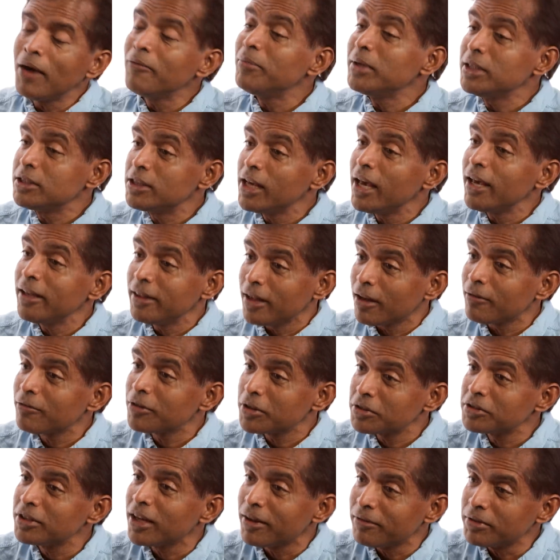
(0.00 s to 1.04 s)
I've been saying that
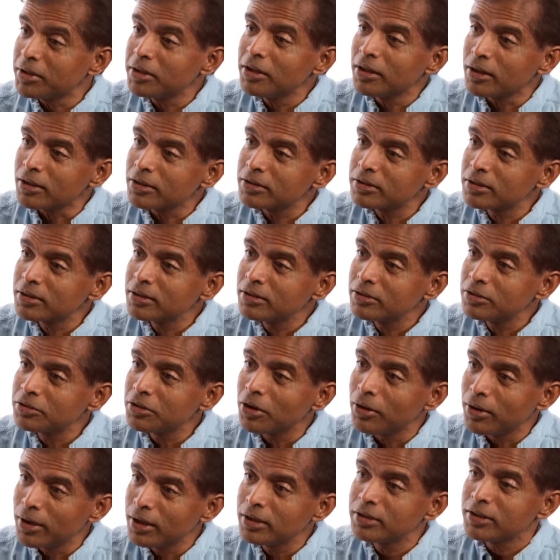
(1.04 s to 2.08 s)
for seven years. Yeah.
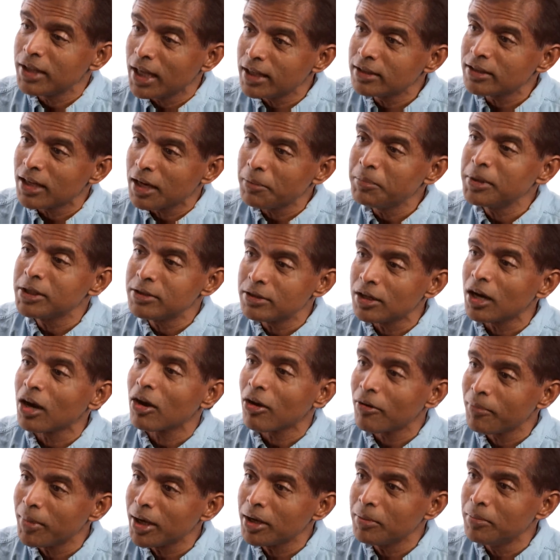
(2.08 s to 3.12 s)
So, in a sense, let me
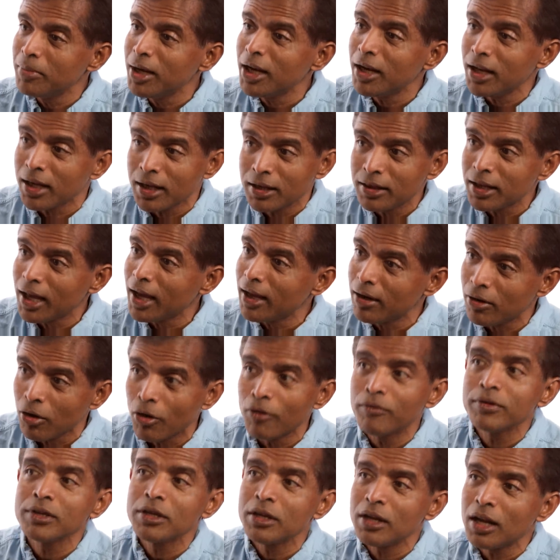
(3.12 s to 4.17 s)
start off by admitting that
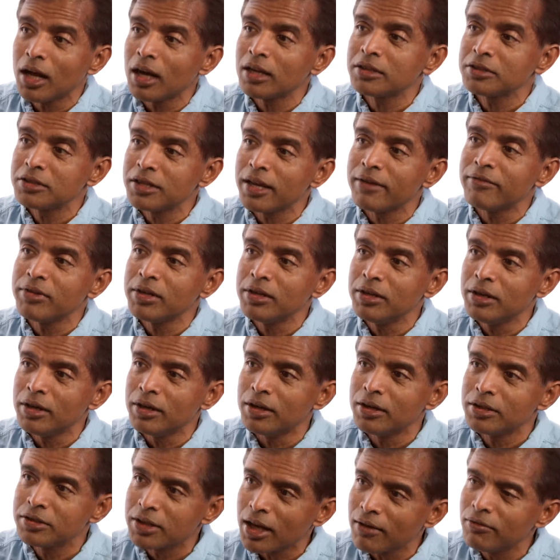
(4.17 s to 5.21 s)
over the last seven
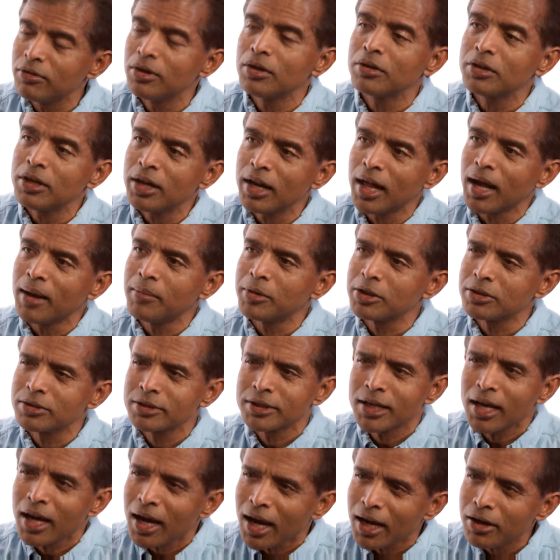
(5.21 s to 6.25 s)
years, I've mm-hmm. looked at Amazon
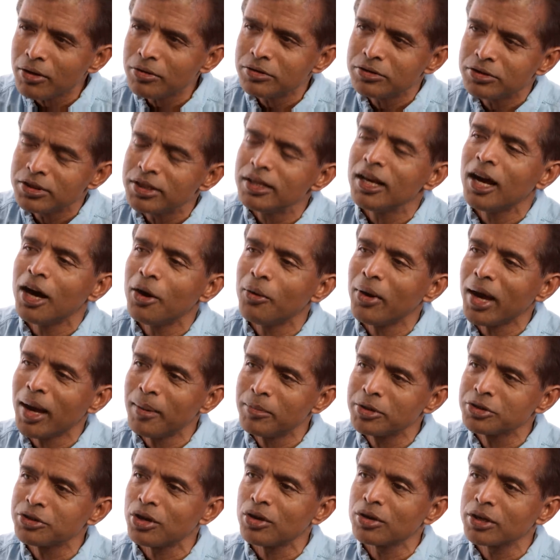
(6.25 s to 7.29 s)
and said, I don't see how
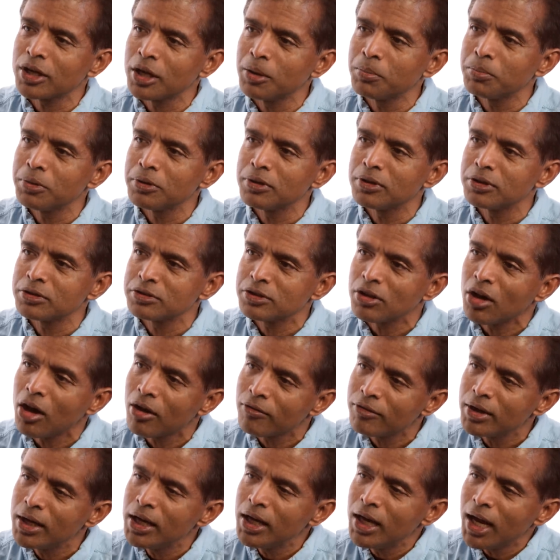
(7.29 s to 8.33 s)
Amazon can pull this
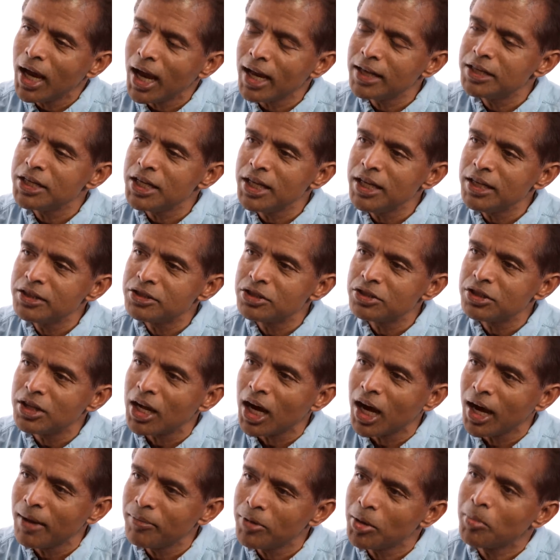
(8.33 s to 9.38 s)
off. And each
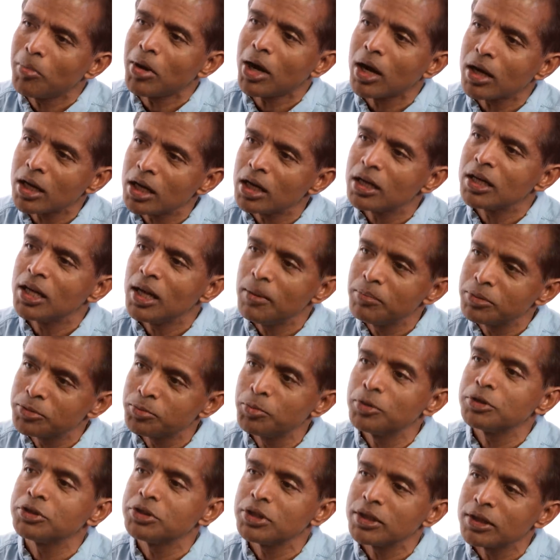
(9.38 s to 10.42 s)
time, the market
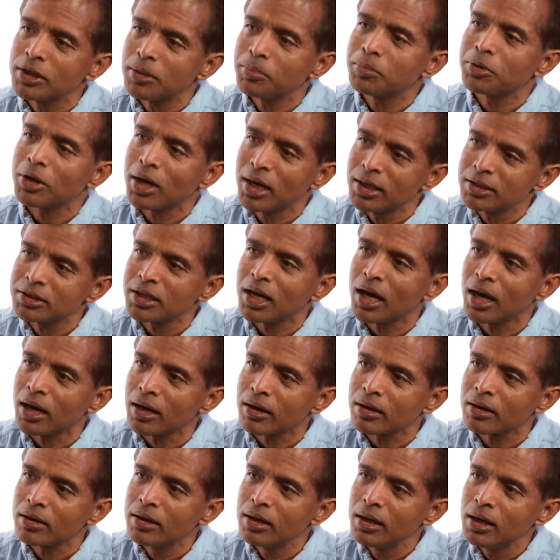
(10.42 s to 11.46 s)
keeps pushing the price
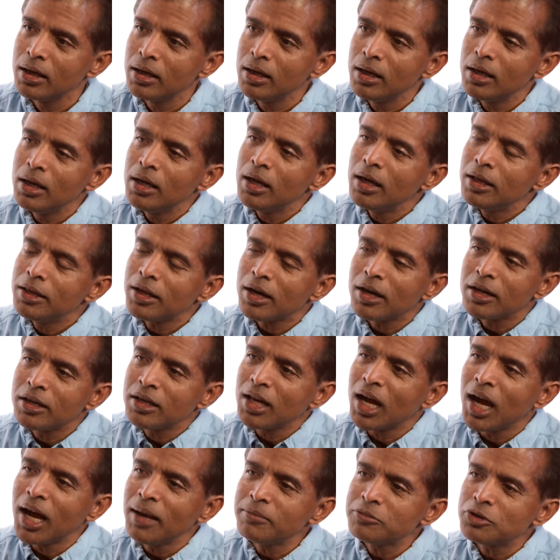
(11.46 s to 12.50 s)
higher. Mm-hmm. There are
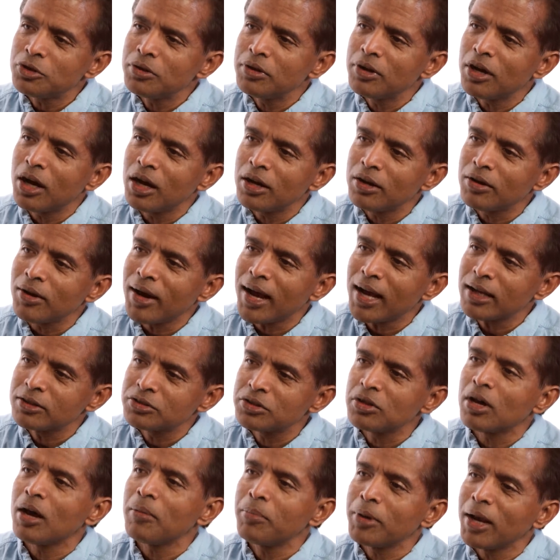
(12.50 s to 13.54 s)
times when you got to
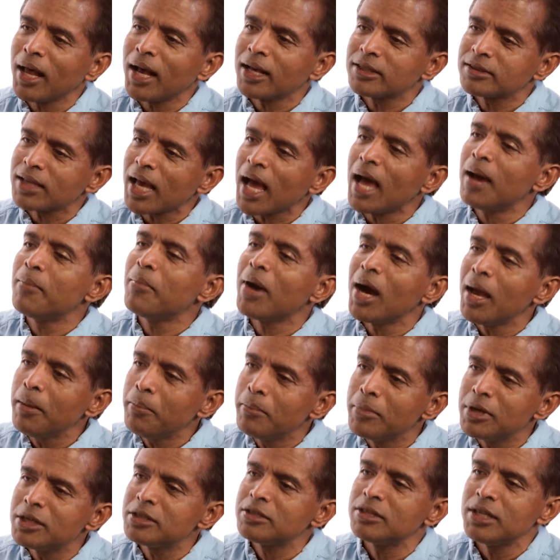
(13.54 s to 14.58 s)
ask, stop and ask, Am I
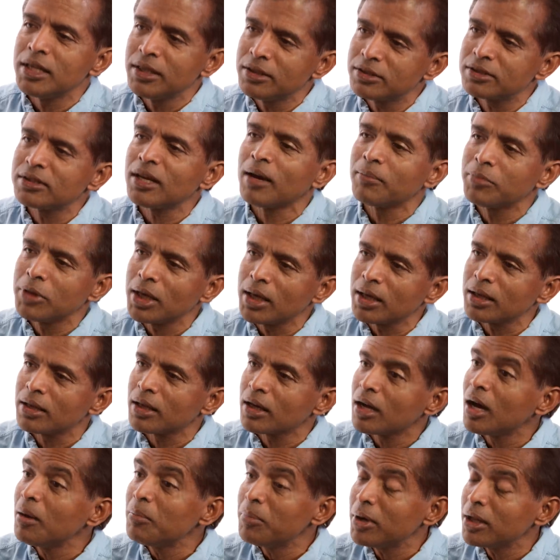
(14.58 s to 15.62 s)
missing something in
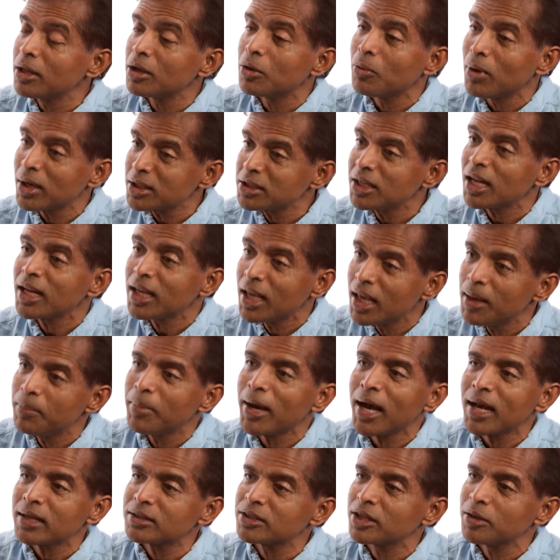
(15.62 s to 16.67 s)
the company? And the question I
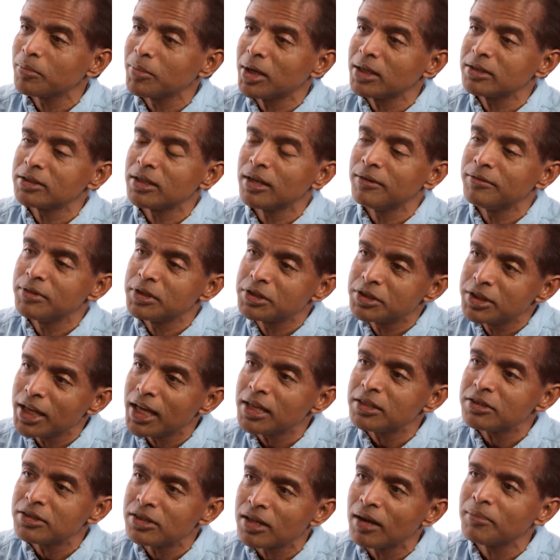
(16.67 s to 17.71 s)
keep asking myself is,
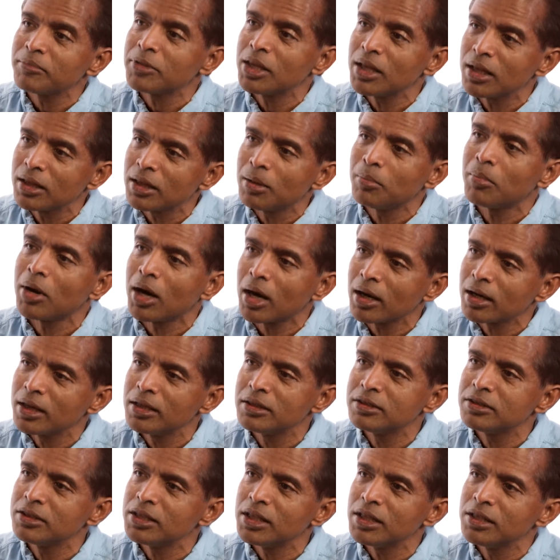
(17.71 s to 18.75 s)
There's something the
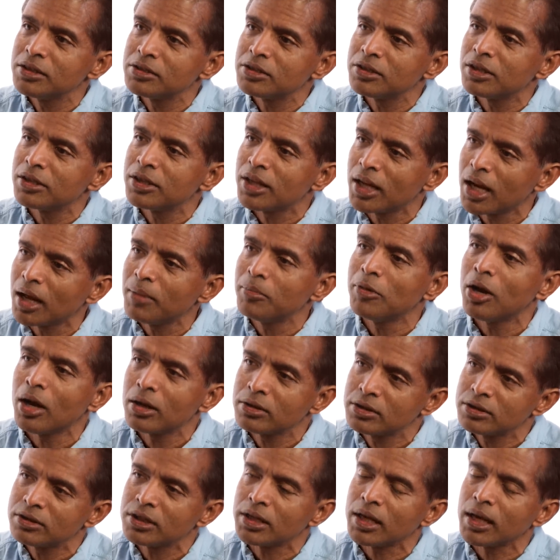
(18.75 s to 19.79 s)
market sees here that I'm
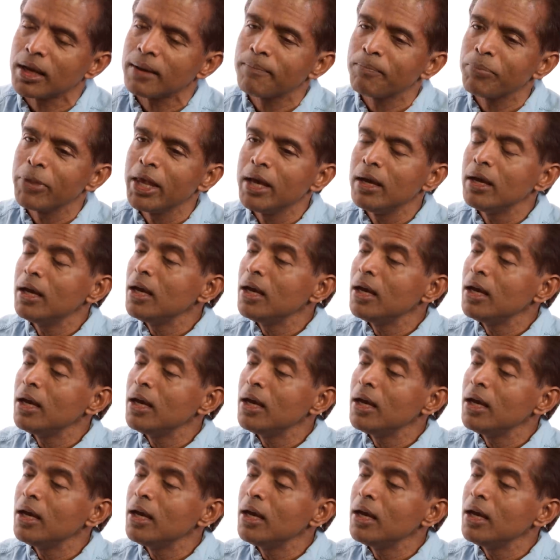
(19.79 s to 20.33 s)
not seeing.